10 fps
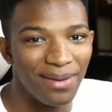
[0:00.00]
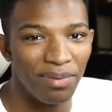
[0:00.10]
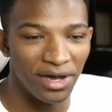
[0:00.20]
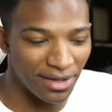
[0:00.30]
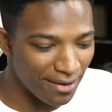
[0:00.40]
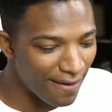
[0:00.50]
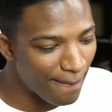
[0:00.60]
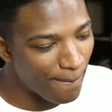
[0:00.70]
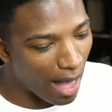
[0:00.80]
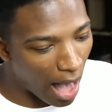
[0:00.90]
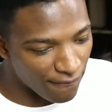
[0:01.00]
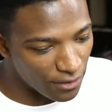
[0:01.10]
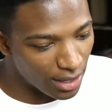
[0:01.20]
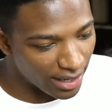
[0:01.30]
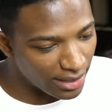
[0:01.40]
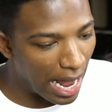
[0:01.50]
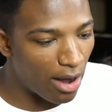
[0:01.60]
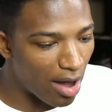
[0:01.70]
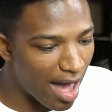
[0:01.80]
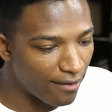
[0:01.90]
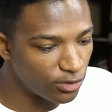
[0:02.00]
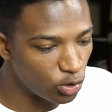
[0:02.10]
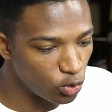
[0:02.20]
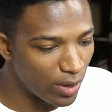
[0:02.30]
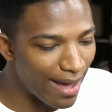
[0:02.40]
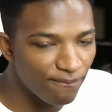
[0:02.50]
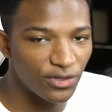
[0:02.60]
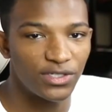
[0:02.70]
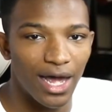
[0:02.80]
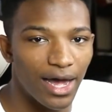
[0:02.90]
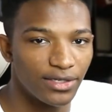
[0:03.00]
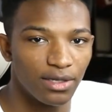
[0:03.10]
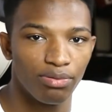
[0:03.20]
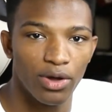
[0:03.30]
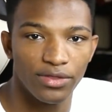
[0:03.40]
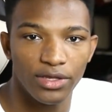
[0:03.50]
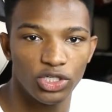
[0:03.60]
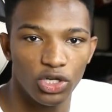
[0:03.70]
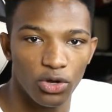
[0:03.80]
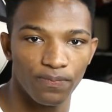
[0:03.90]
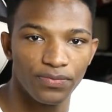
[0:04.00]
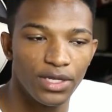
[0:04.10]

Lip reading: but I feel like now I have to emphasize the point that, you know,